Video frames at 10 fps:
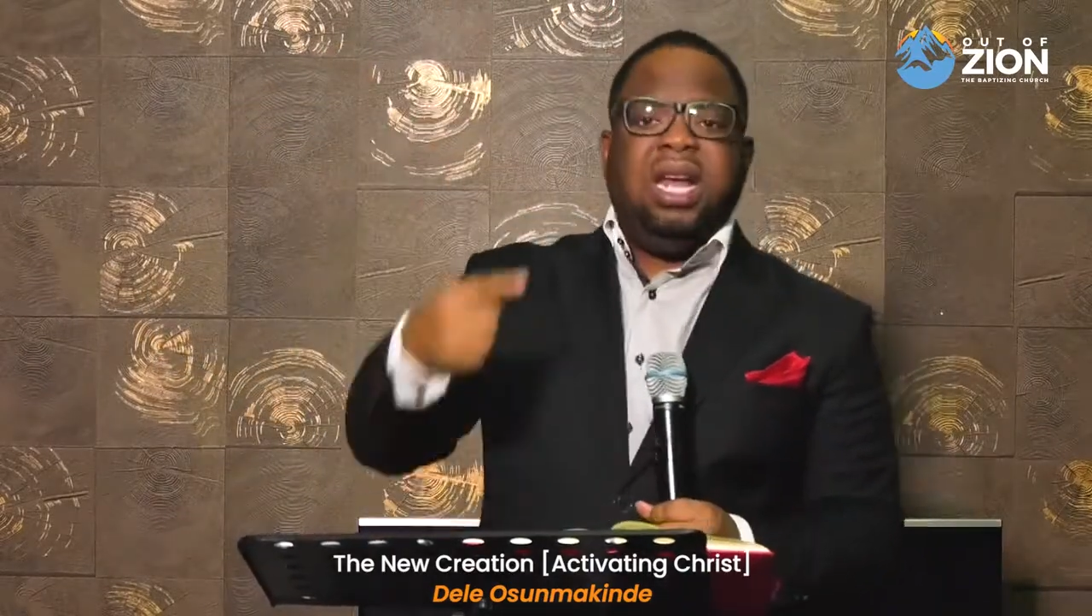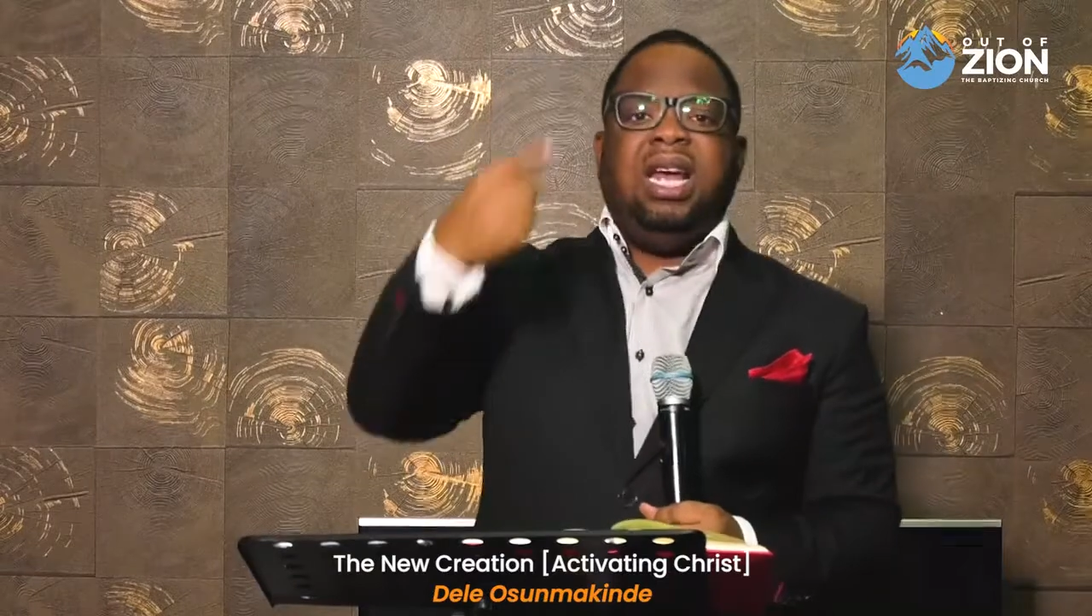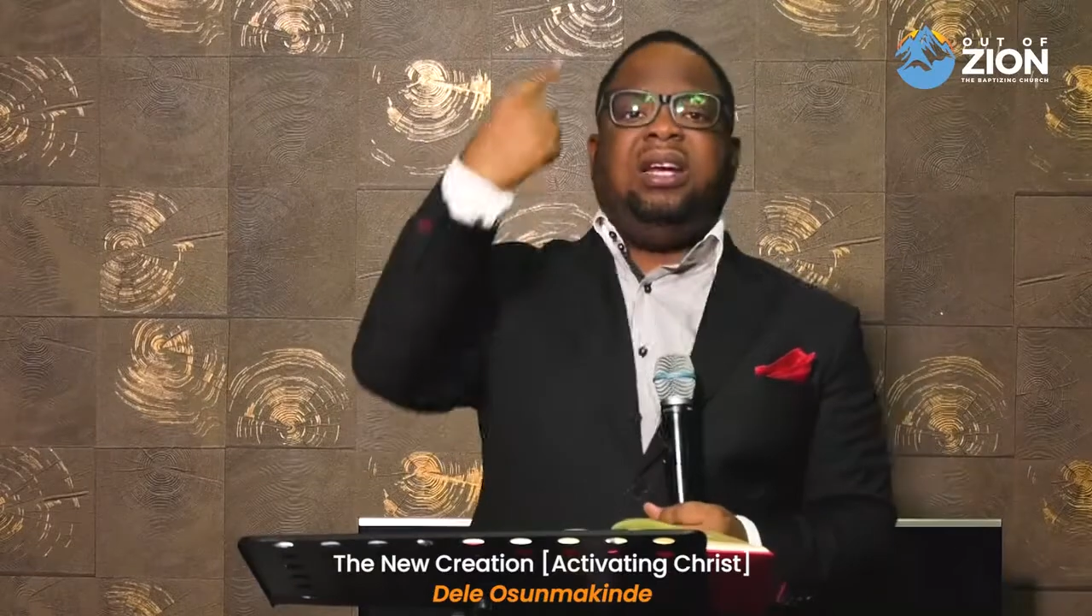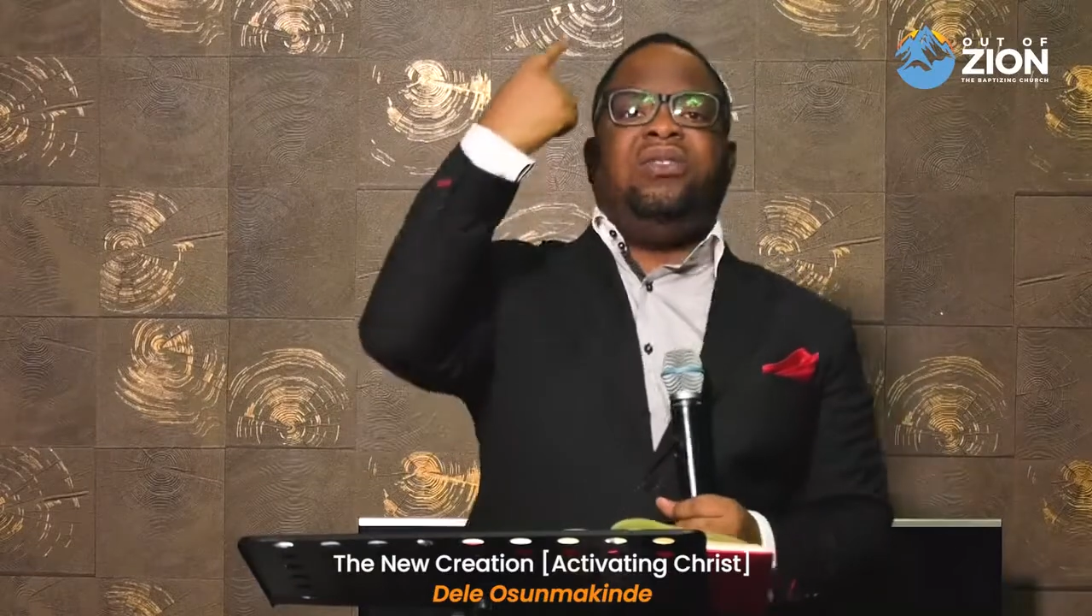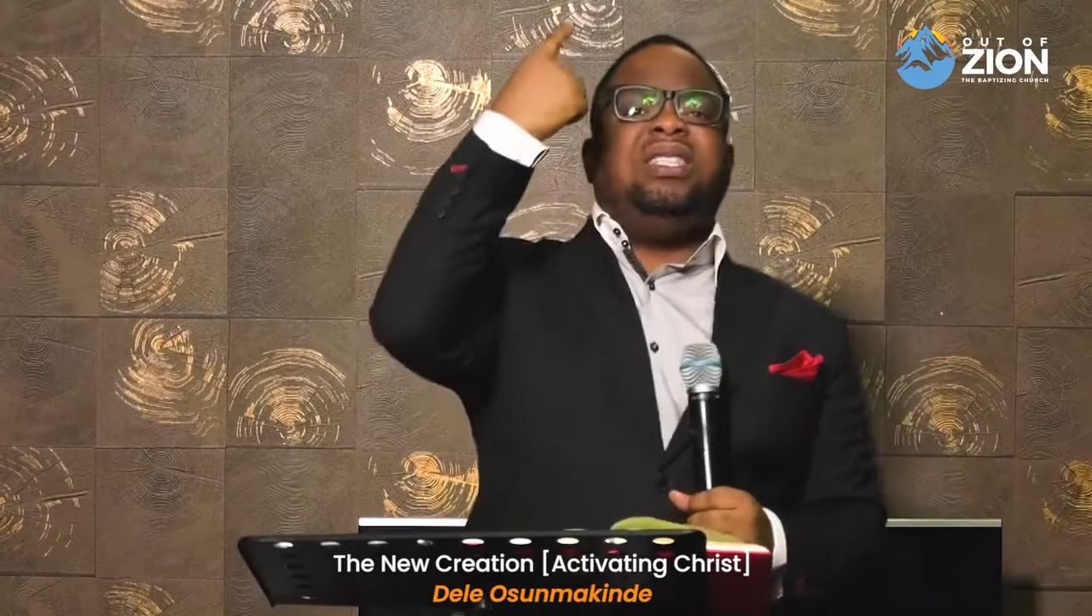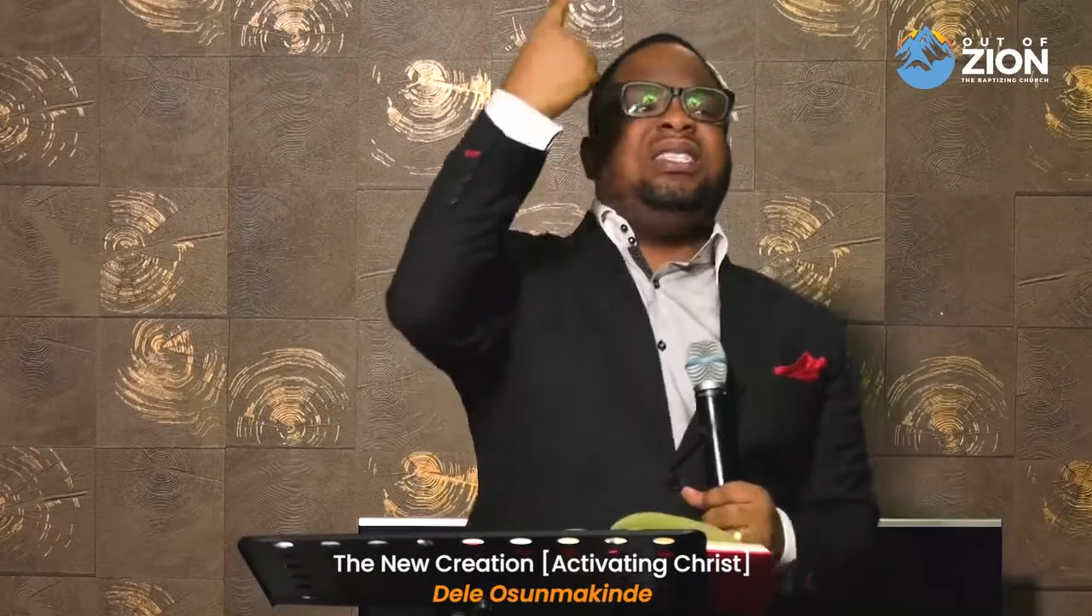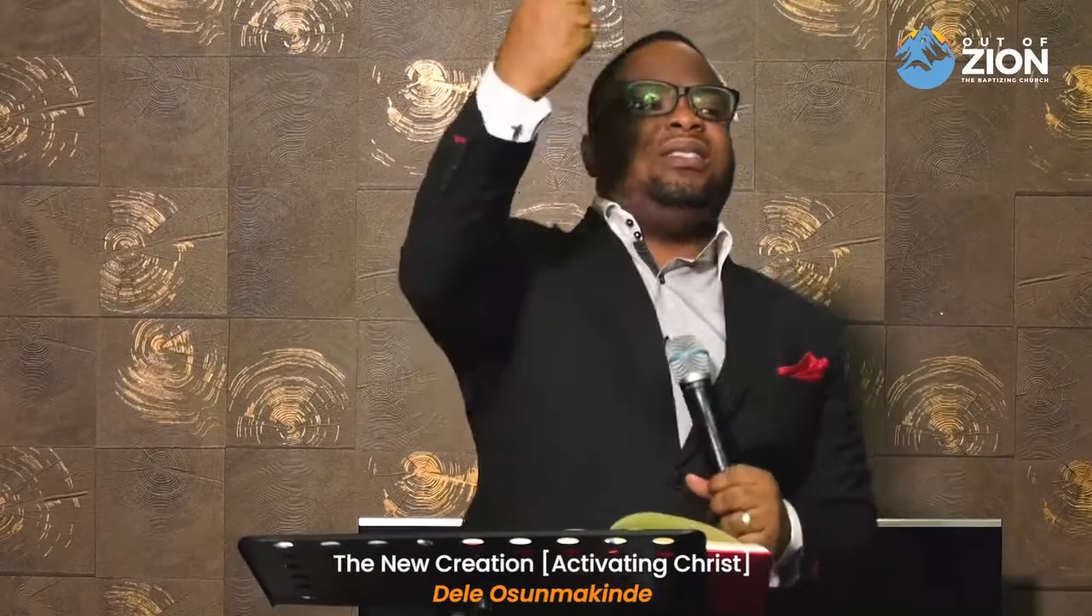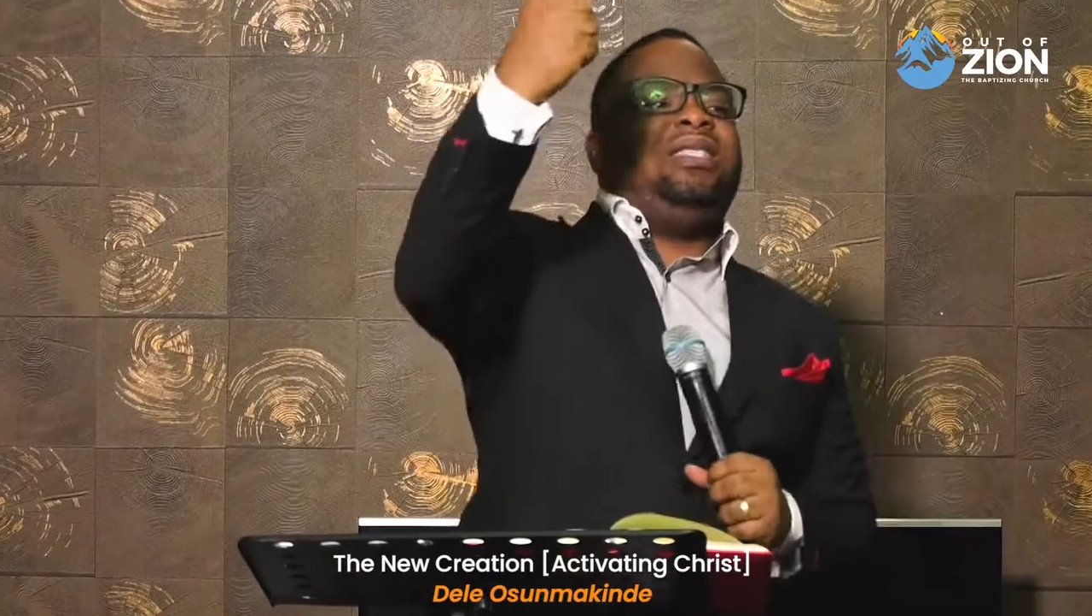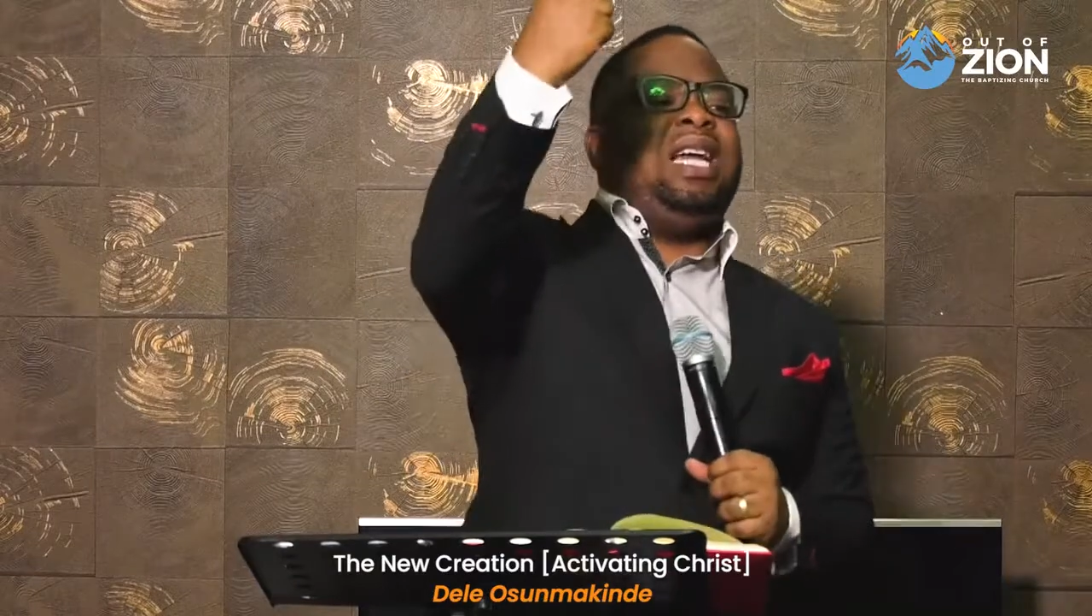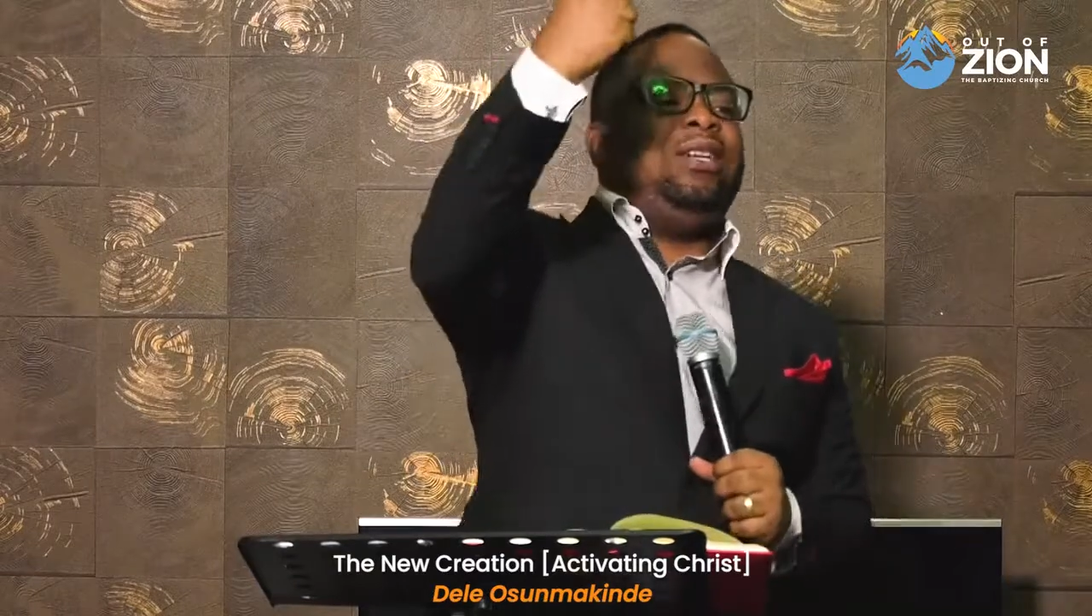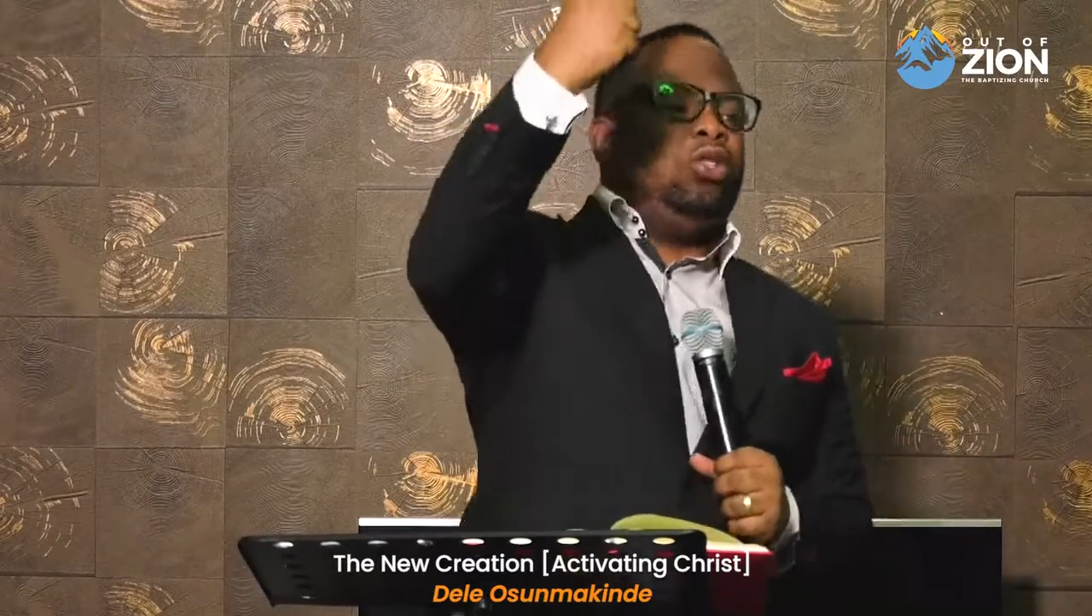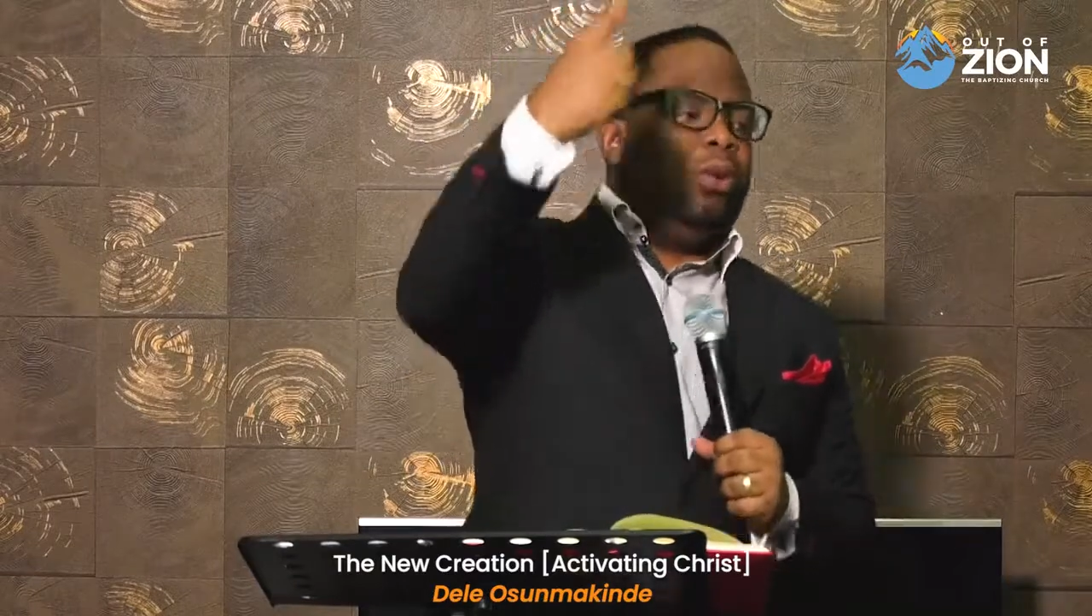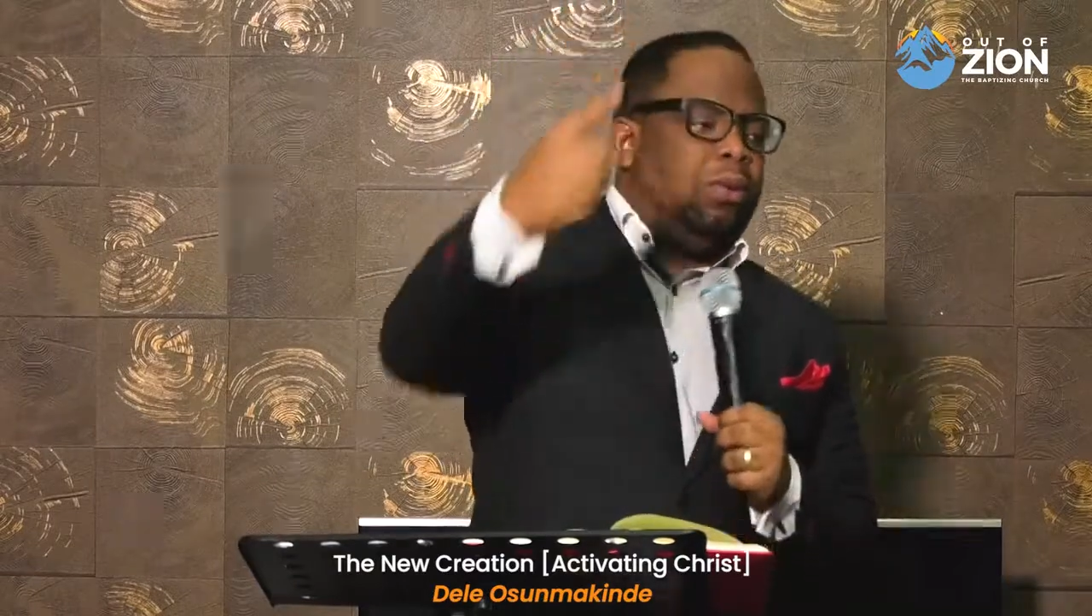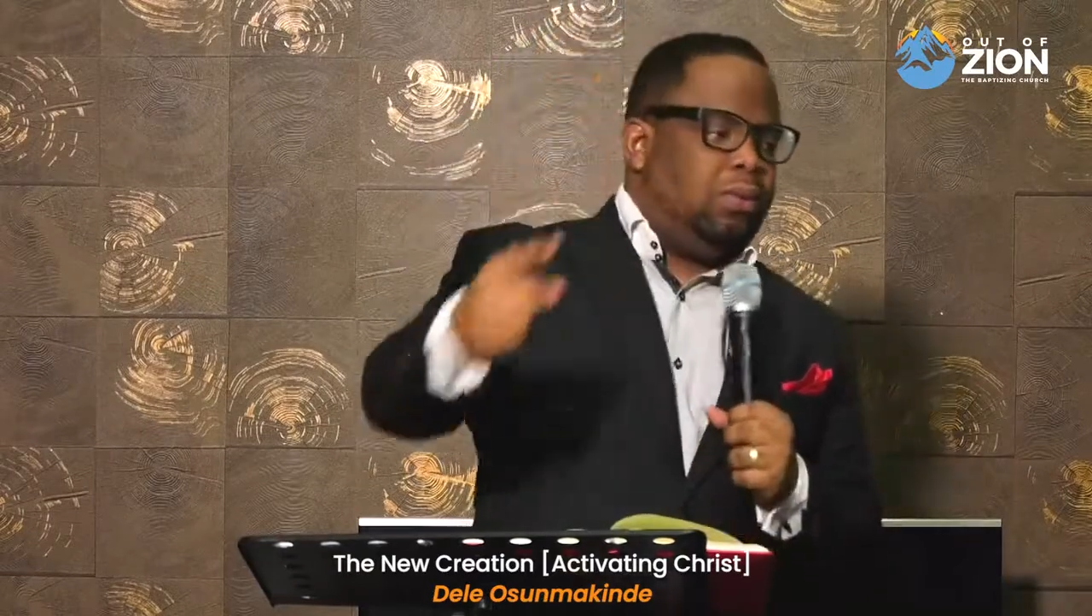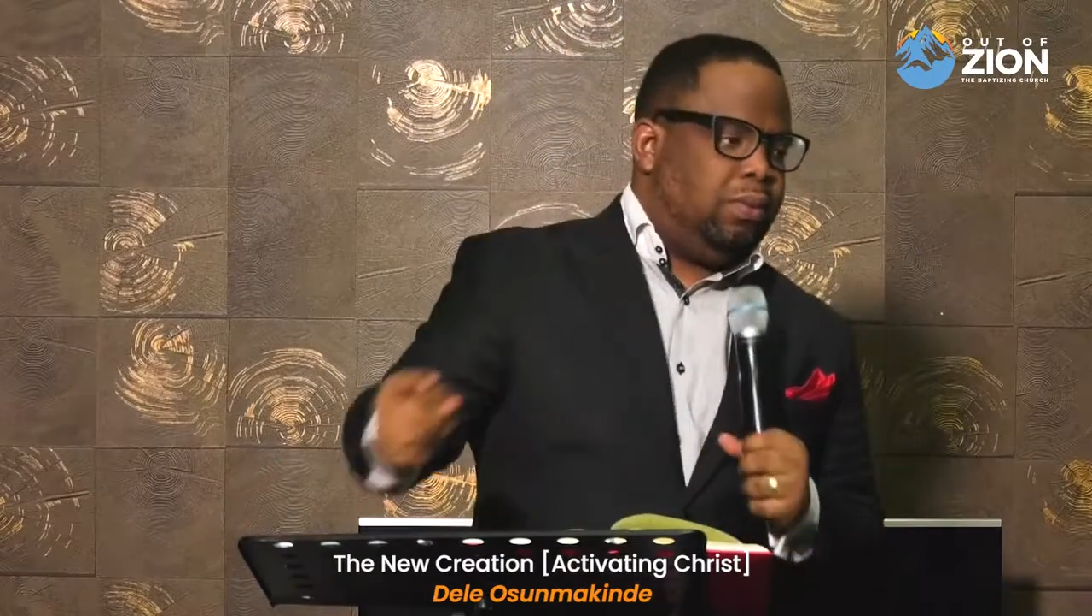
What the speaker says: Increase in stature.